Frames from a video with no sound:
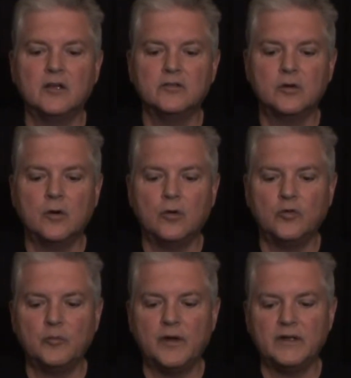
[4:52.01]
So I'll hold
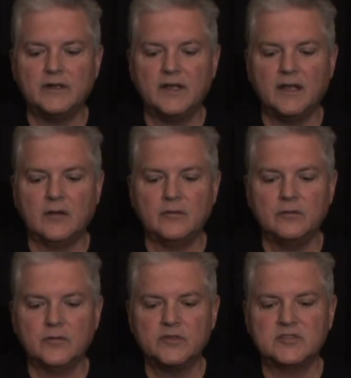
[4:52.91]
the button down
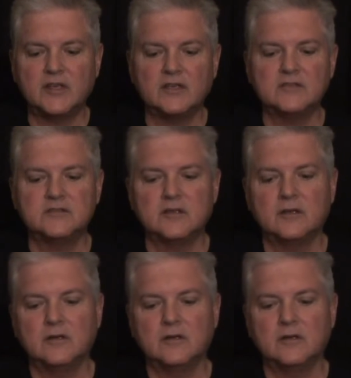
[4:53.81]
3 seconds,